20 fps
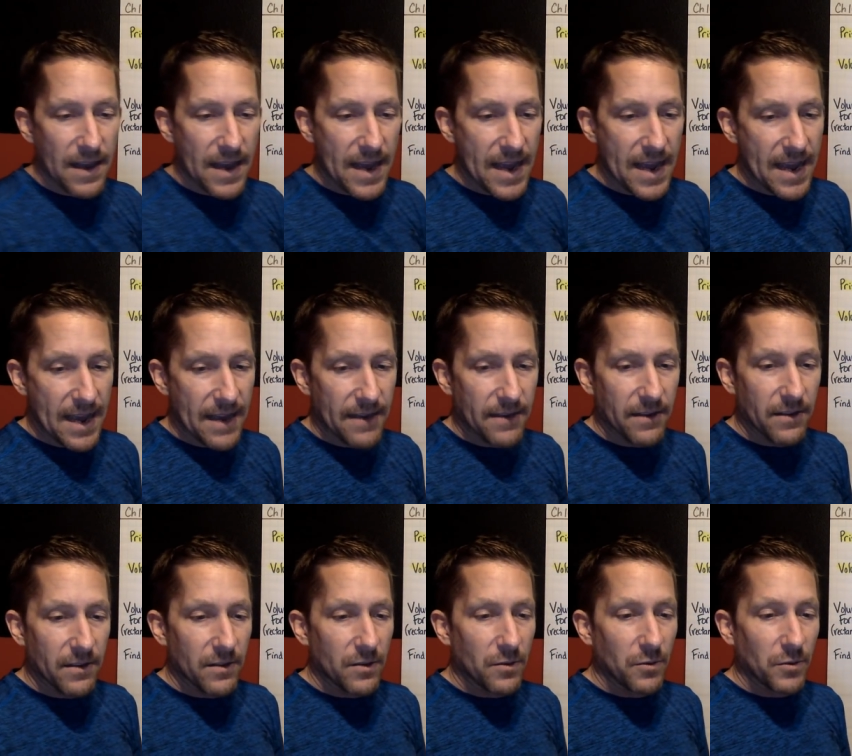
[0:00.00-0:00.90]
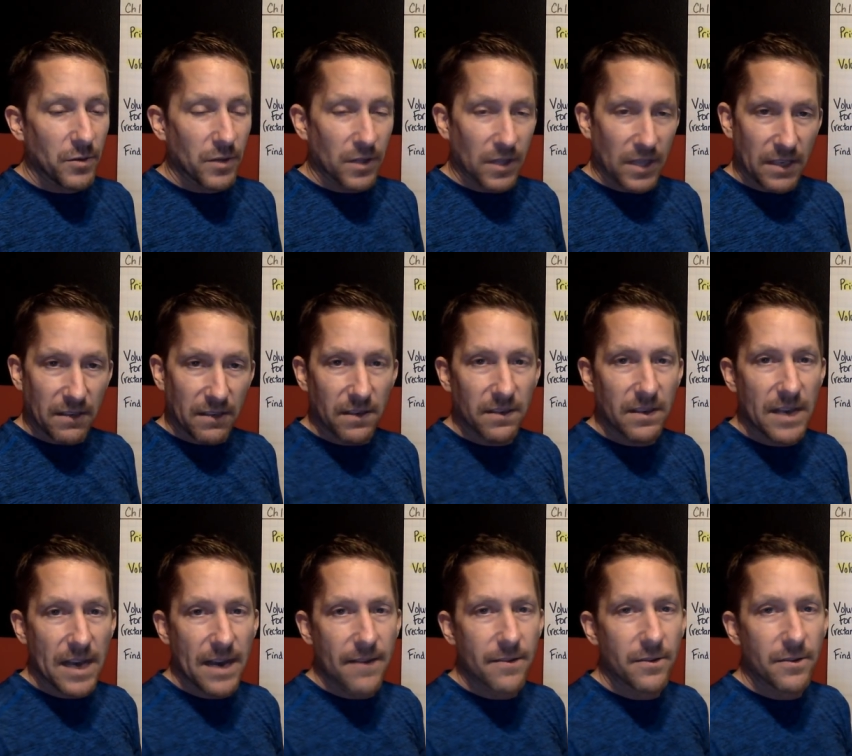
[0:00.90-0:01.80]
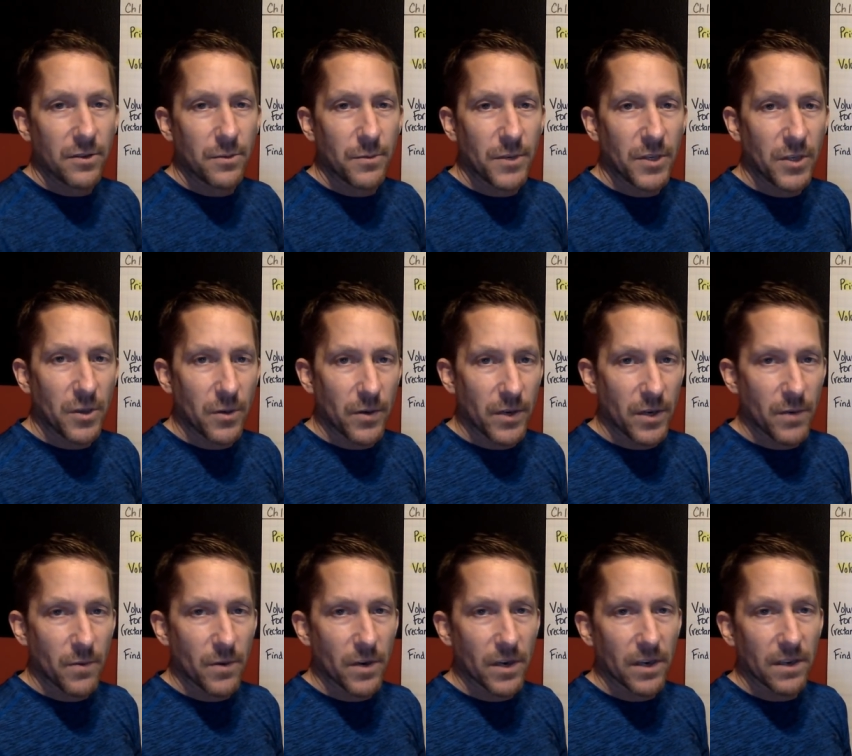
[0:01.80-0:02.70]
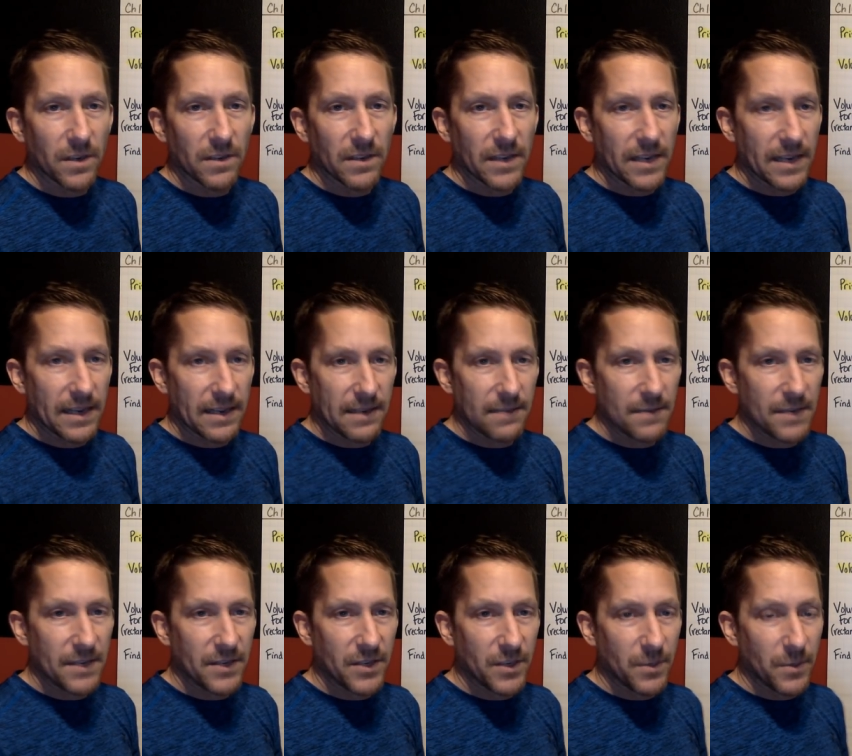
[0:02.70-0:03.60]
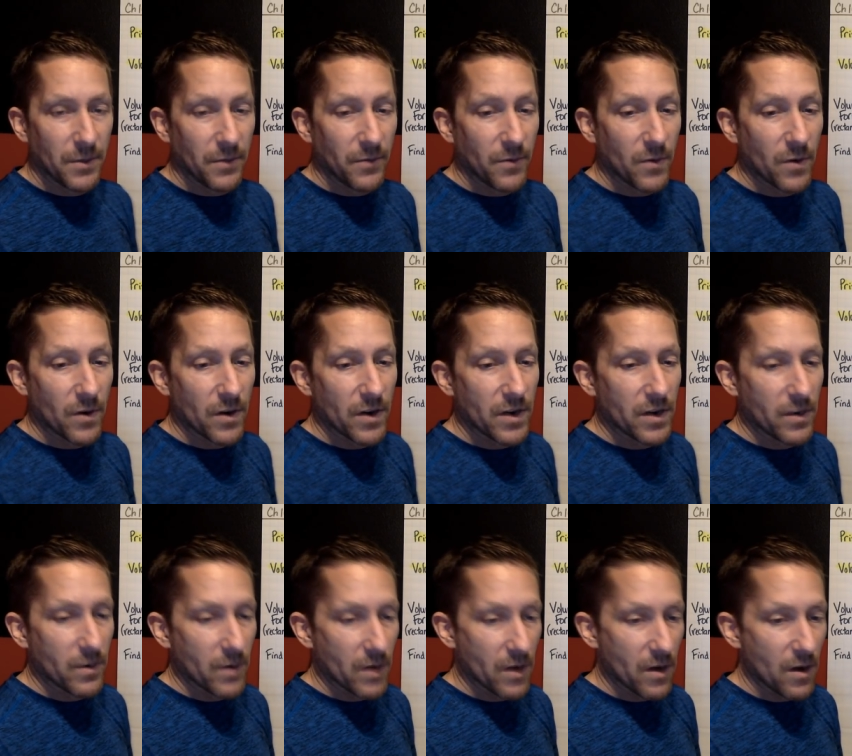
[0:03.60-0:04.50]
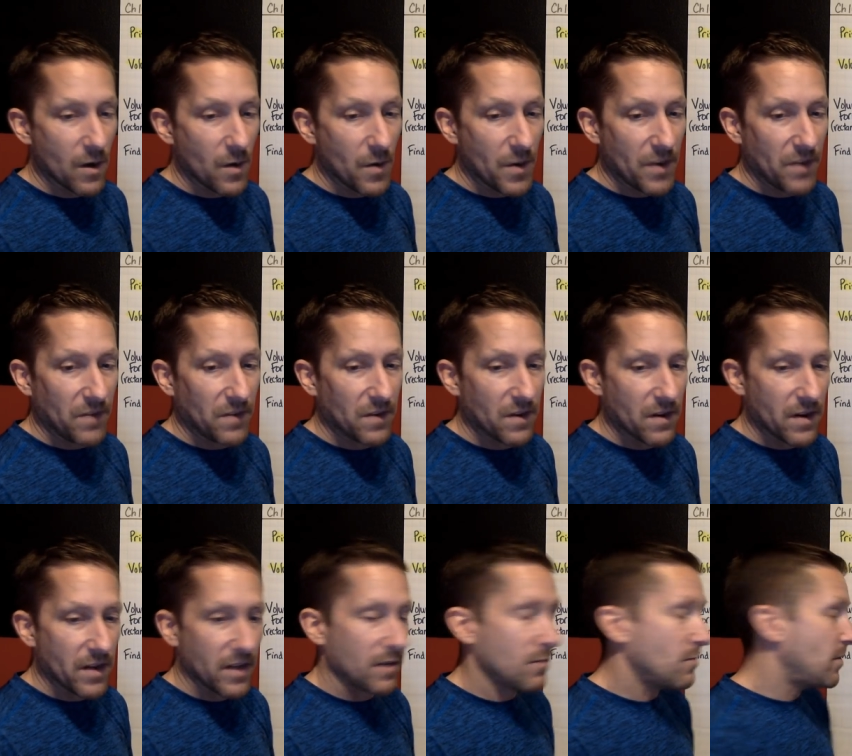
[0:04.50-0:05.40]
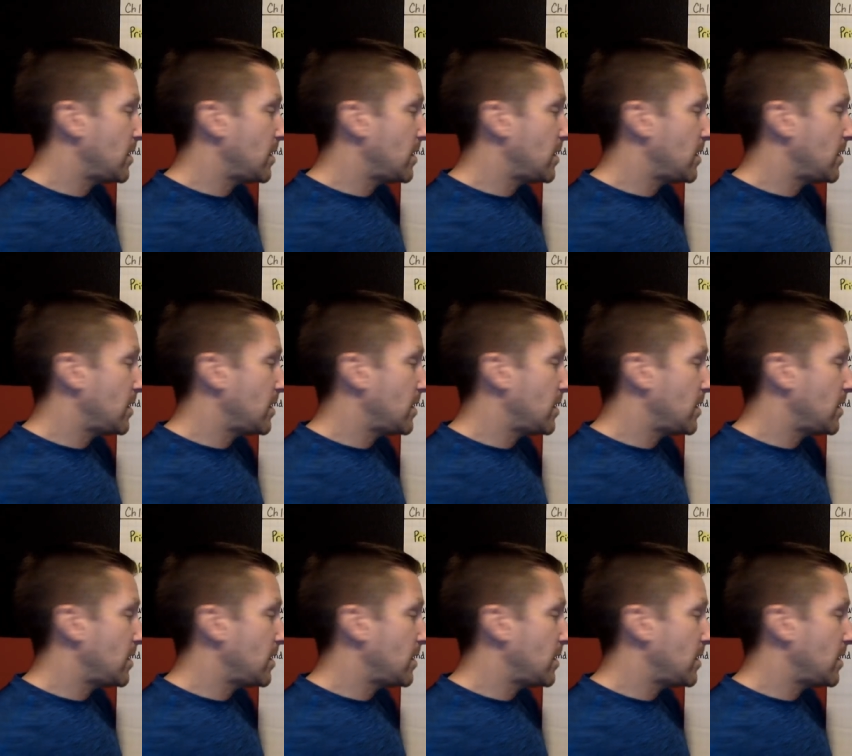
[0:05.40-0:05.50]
And you, this is how you should be showing your work. Like I mentioned before, you are always starting